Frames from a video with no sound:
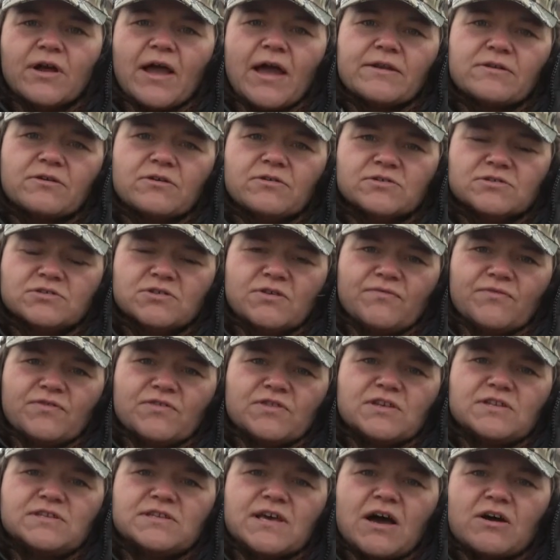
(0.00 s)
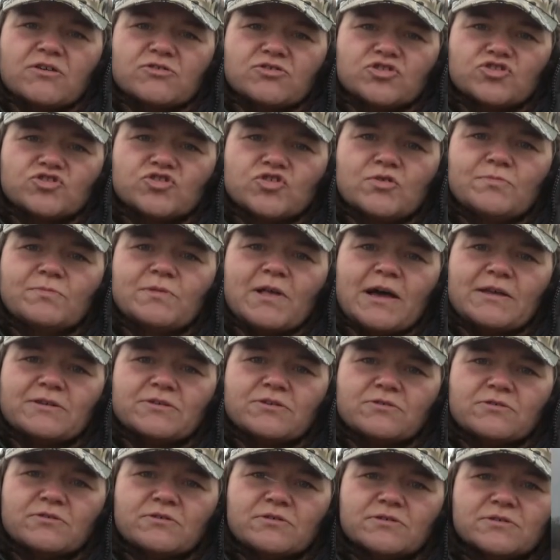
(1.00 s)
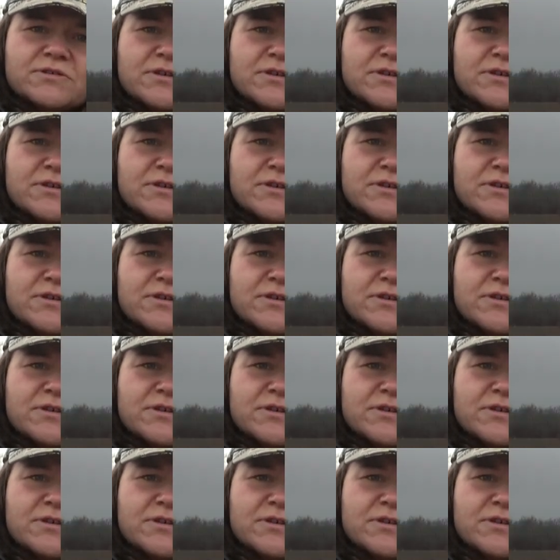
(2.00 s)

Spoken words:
and also for the downstream landowners.